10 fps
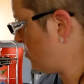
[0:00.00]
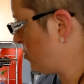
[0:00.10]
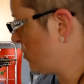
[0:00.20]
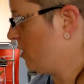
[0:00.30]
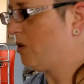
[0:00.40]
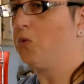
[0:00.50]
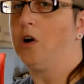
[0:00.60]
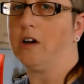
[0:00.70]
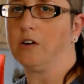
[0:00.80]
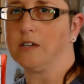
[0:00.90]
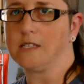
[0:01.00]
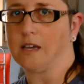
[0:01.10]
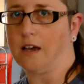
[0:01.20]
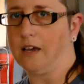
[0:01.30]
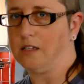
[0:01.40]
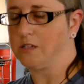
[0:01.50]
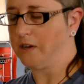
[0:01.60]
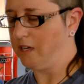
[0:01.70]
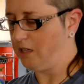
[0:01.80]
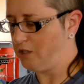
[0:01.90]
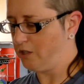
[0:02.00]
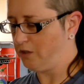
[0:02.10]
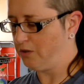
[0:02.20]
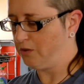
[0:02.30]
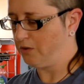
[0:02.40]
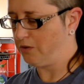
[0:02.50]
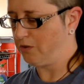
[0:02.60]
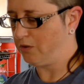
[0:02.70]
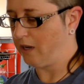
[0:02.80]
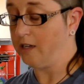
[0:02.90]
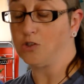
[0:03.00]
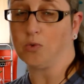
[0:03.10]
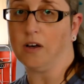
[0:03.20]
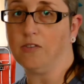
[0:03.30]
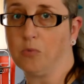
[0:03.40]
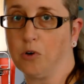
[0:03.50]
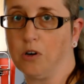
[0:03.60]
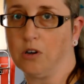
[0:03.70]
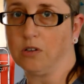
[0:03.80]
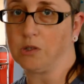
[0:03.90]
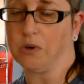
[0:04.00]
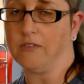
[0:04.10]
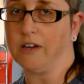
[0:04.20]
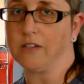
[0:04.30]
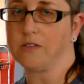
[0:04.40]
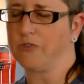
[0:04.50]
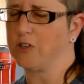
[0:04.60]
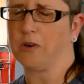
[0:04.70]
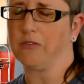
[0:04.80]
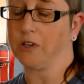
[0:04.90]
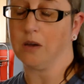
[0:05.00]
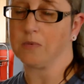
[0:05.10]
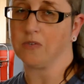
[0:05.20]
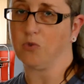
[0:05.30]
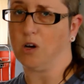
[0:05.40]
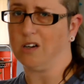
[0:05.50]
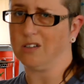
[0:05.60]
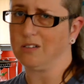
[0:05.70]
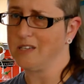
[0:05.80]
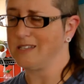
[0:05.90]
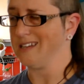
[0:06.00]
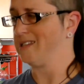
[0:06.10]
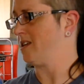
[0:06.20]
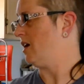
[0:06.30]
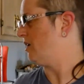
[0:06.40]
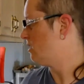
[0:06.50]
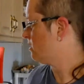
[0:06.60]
put the water aside, so I need 12 ounce for 12 cups of water set aside.